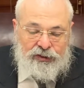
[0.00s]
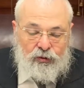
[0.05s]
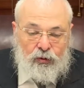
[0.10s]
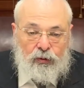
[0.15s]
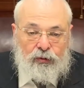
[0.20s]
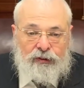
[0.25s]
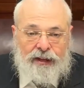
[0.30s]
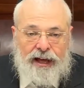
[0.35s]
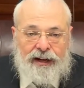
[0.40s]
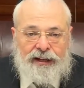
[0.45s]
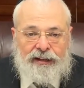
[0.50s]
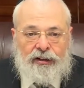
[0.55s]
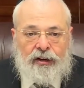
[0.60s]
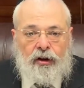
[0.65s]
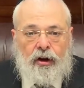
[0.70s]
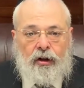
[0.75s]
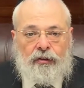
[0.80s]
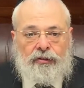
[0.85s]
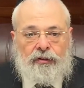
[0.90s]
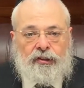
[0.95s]
all done in the
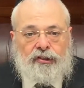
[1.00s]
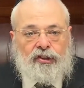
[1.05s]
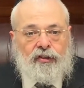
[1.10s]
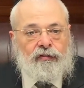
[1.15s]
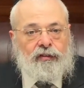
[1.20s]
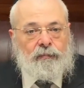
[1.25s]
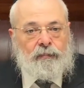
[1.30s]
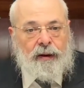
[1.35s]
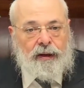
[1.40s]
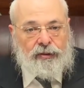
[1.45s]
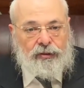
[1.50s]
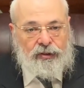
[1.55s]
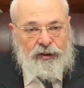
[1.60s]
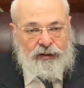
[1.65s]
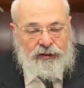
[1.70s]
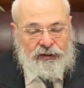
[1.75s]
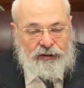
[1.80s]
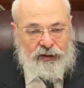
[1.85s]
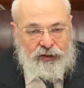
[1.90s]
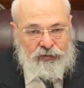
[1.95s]
context of the Beth
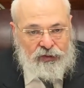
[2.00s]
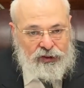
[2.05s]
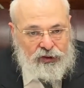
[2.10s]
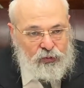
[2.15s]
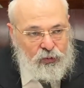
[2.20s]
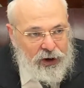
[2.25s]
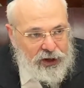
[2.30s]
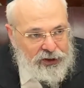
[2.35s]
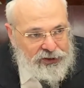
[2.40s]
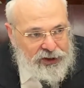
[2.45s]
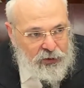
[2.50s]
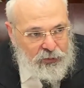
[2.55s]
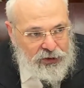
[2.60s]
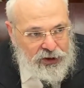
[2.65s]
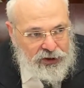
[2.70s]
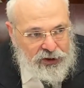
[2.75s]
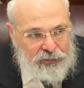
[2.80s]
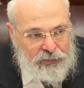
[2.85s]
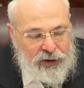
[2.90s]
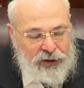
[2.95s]
Din. The reason why it's done
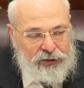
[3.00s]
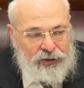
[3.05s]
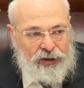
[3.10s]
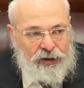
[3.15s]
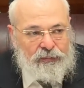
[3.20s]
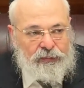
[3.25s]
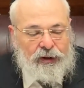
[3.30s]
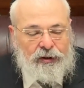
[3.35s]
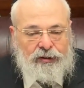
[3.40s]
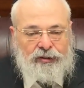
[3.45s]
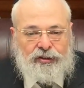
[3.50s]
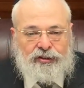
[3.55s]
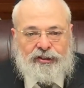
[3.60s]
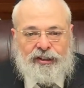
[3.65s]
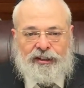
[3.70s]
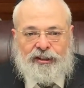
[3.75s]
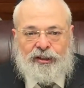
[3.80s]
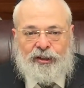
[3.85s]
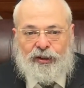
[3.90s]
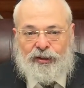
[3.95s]
within the Beth Din, because
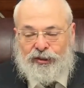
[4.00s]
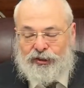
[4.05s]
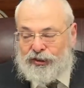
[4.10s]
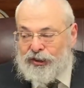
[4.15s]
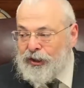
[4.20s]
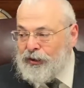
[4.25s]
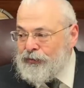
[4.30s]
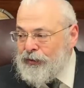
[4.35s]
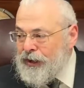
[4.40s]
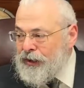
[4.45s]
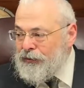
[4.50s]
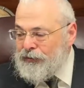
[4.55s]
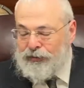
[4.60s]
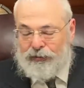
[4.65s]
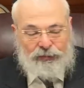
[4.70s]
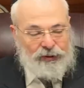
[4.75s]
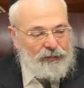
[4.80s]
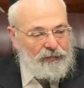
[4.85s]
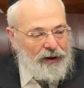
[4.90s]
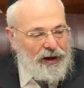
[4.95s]
you can see already
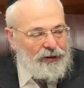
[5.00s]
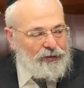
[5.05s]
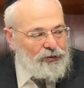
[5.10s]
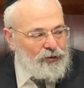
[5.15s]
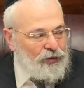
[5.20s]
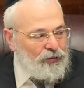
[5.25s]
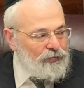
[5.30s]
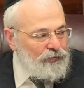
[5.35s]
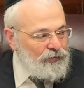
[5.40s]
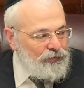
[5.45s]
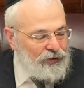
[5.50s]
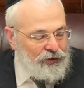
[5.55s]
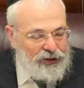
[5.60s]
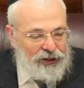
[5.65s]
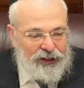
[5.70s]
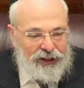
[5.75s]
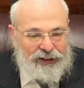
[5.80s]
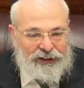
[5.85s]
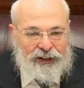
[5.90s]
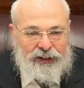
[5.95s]
from the amount of
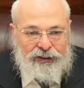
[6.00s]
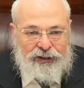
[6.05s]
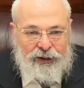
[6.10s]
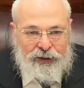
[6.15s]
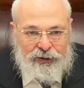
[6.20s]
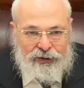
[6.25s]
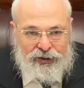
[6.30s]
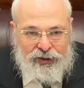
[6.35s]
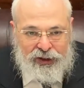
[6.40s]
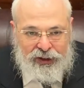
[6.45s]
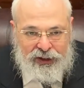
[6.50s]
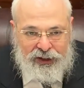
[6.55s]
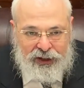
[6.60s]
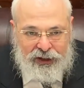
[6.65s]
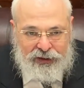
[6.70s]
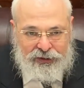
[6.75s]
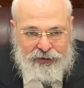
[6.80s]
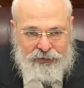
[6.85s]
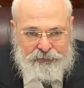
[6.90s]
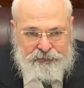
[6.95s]
details in the
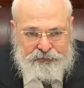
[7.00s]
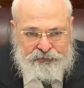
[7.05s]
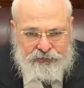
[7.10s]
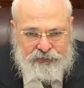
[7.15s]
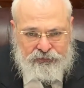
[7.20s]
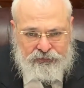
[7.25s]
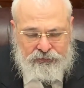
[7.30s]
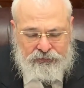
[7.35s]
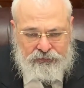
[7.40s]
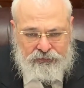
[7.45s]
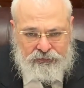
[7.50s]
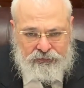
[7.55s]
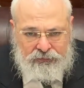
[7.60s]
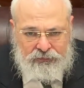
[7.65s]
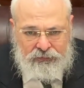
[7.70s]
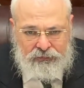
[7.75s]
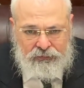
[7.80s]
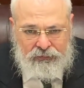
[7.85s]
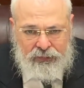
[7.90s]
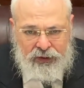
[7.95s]
get
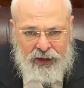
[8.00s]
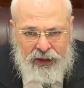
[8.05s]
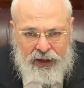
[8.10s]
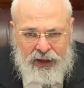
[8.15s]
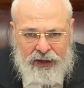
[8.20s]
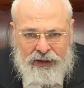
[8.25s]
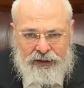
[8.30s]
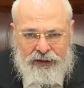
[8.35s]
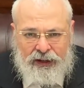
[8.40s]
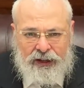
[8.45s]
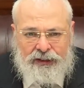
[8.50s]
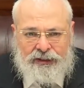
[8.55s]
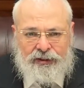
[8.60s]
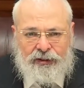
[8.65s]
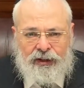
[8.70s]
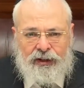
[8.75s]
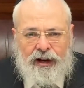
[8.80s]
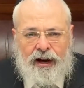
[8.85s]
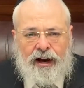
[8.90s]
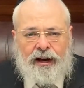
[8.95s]
that it's
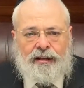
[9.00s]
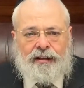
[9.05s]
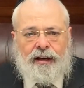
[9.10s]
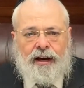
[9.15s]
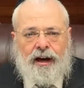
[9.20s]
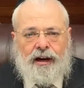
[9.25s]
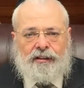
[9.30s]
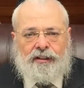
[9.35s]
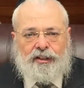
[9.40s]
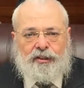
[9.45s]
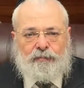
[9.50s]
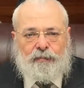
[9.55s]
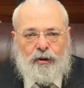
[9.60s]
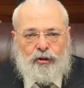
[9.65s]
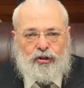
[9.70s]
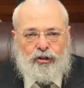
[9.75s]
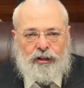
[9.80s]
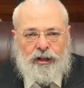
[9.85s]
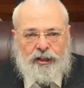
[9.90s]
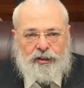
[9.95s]
a highly, highly
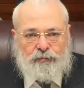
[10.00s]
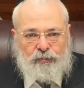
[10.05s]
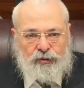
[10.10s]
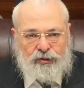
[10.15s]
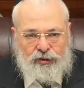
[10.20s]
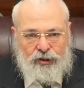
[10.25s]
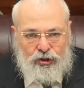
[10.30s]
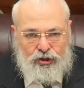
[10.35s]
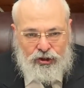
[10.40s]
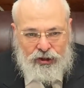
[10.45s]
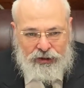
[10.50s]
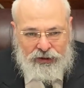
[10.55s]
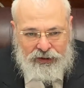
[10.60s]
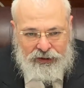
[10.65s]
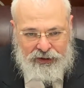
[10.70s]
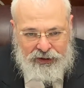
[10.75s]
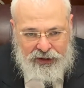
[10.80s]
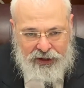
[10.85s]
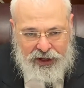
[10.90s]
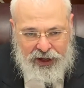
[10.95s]
specialized procedure.
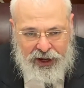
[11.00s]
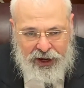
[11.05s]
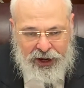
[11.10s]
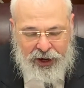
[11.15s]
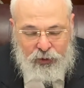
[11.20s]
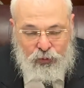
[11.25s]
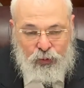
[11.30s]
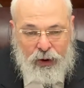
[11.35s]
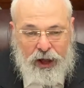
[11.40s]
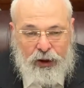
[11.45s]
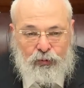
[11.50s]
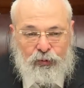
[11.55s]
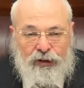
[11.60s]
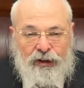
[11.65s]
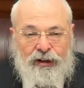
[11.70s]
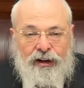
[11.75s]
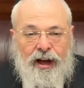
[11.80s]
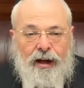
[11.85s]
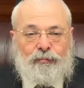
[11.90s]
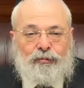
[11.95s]
And while when
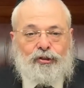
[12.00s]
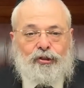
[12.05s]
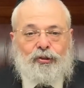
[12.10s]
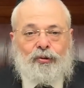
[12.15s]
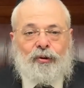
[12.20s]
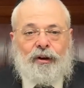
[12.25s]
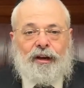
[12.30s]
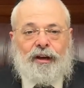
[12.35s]
it comes to